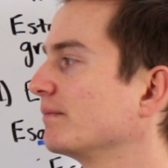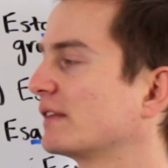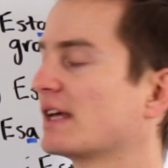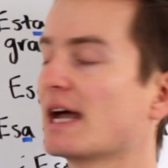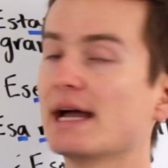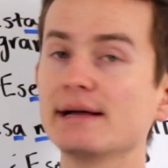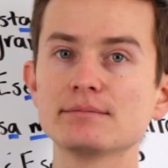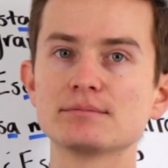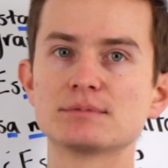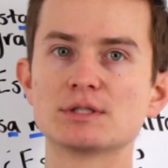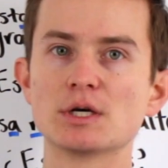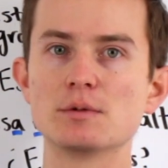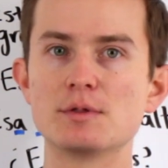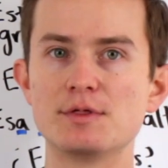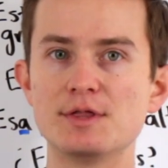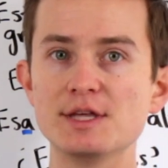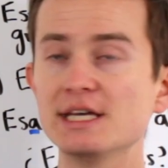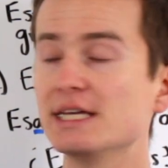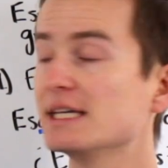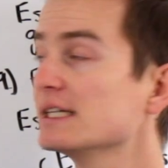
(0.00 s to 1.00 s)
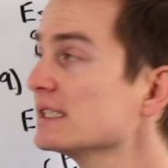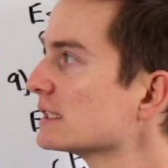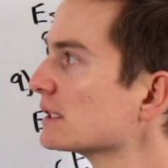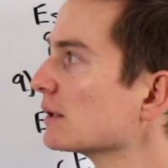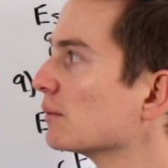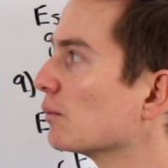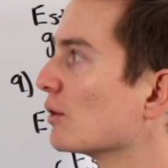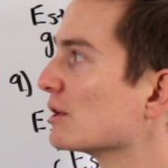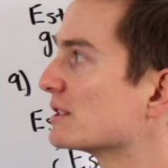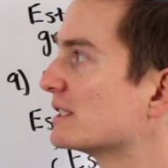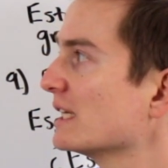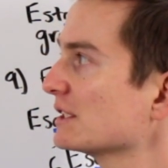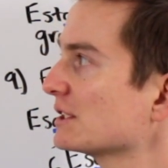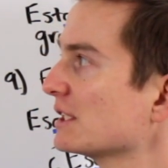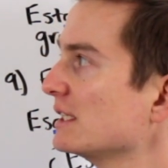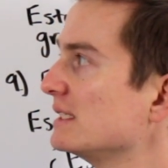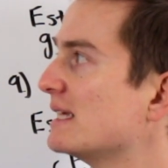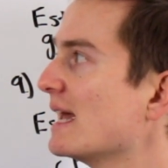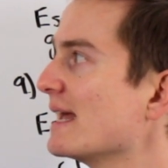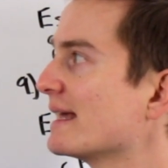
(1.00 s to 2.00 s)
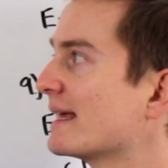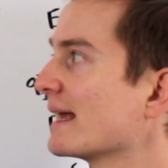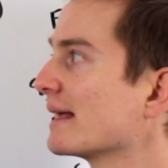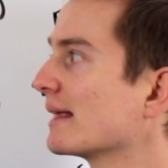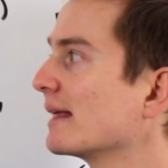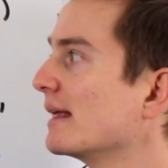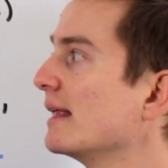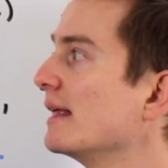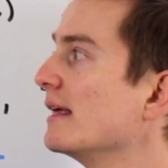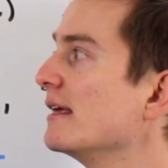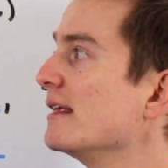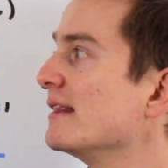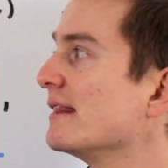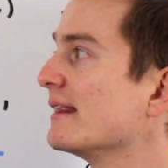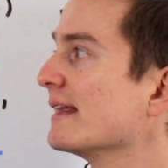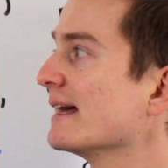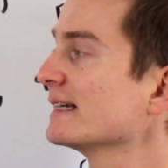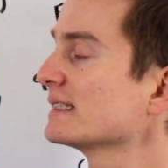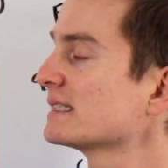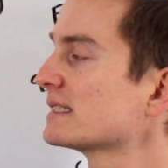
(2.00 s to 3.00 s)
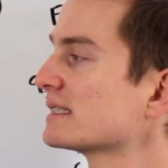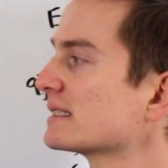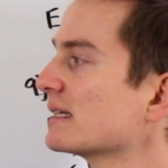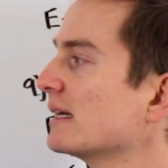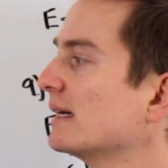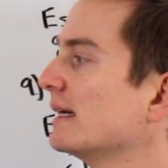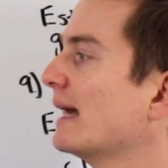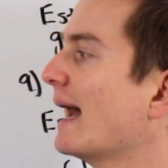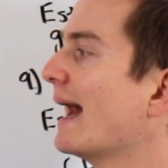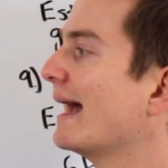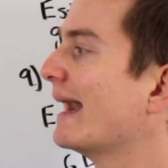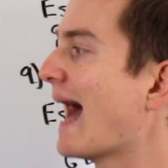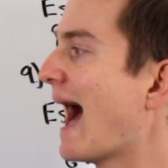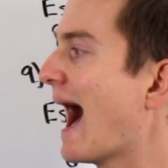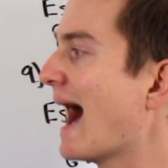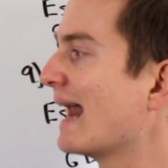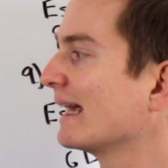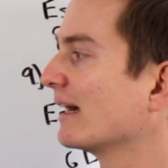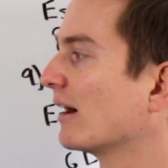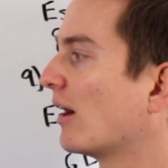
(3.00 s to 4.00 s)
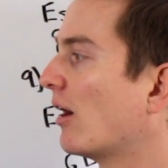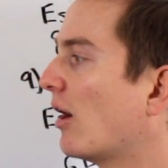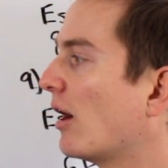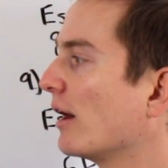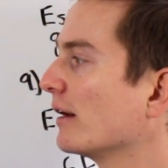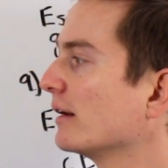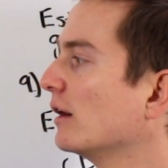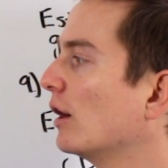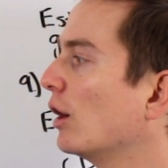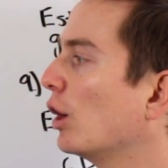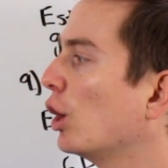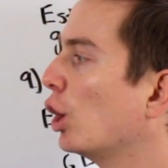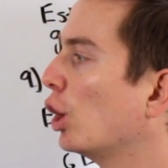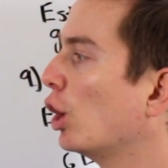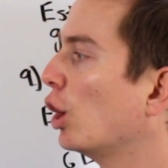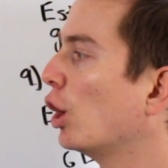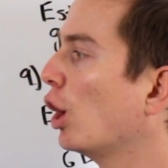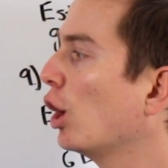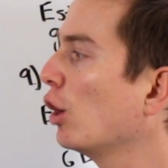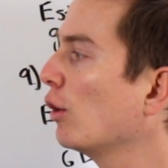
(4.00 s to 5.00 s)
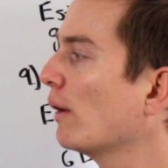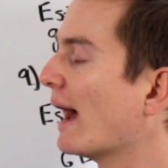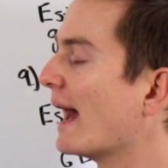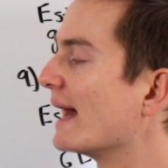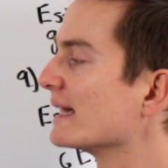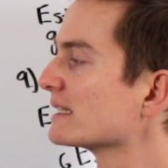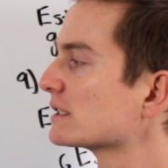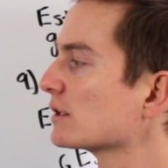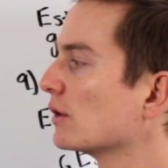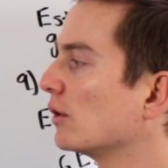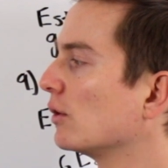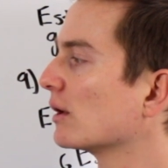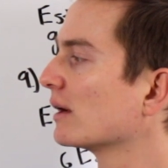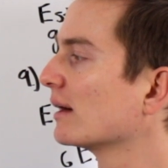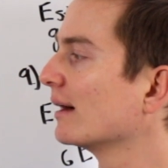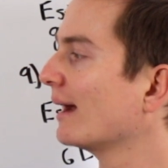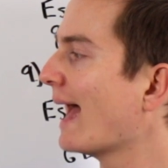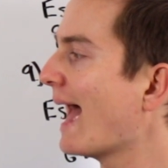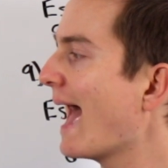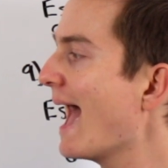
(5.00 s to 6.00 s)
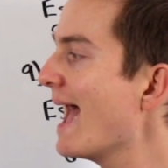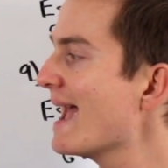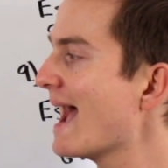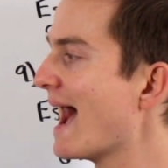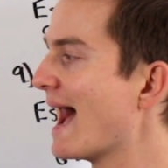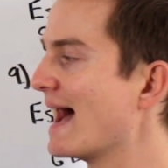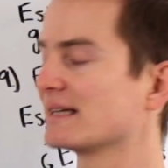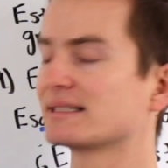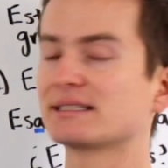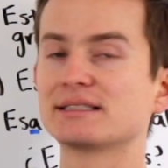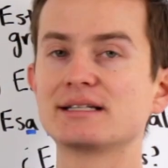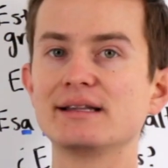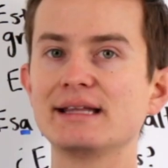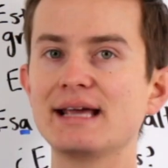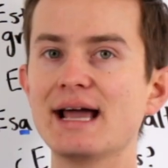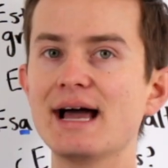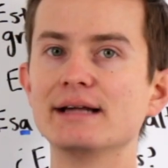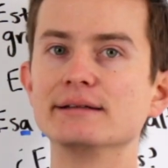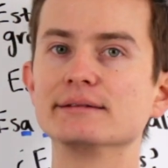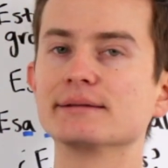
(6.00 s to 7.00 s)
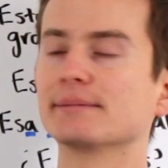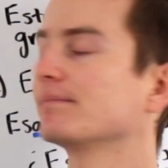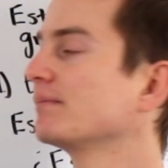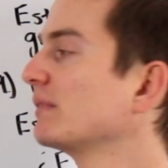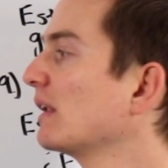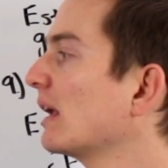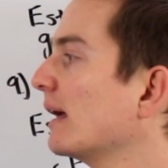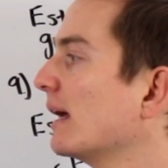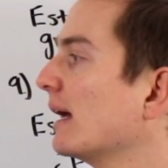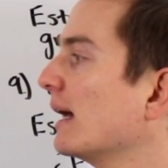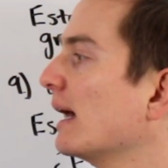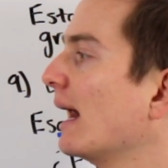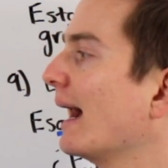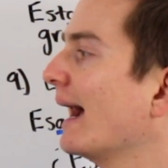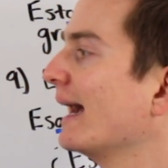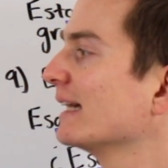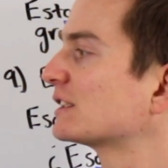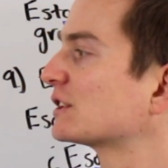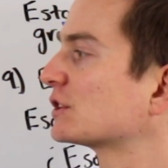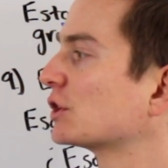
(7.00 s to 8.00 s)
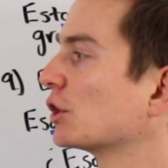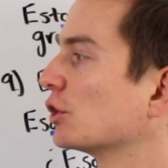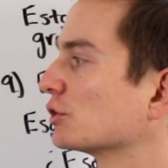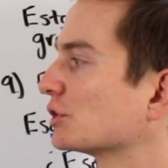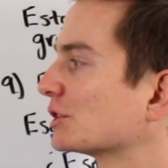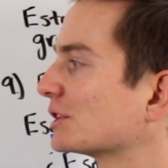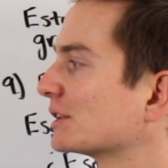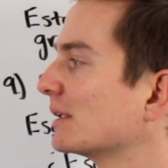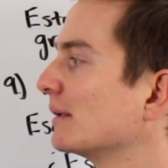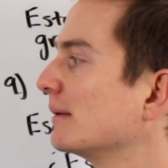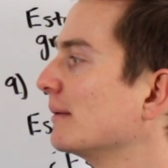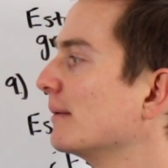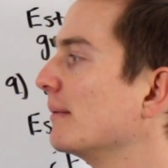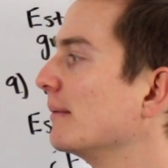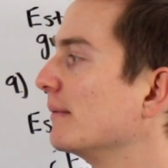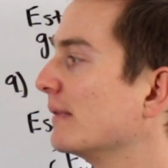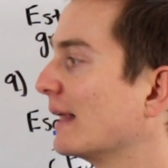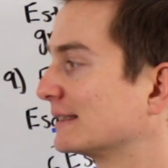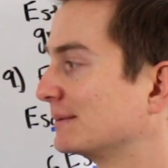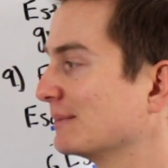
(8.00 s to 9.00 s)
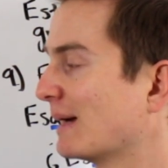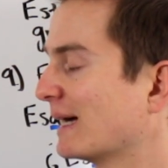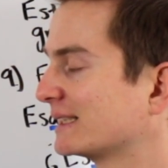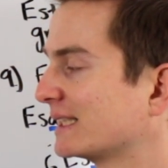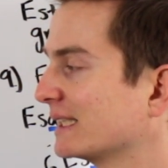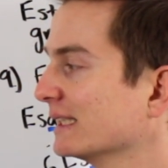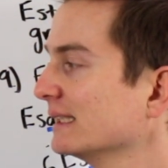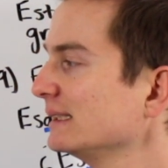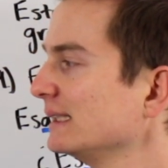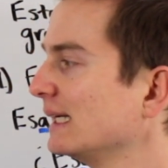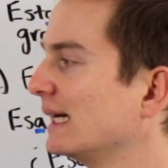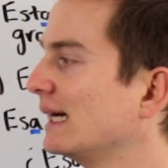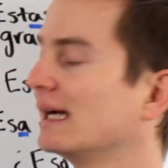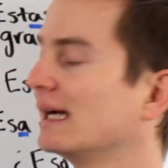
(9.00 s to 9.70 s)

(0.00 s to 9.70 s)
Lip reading: okay? So these, we're essentially taking this and adding on os or as to the end. Estos, that's masculine.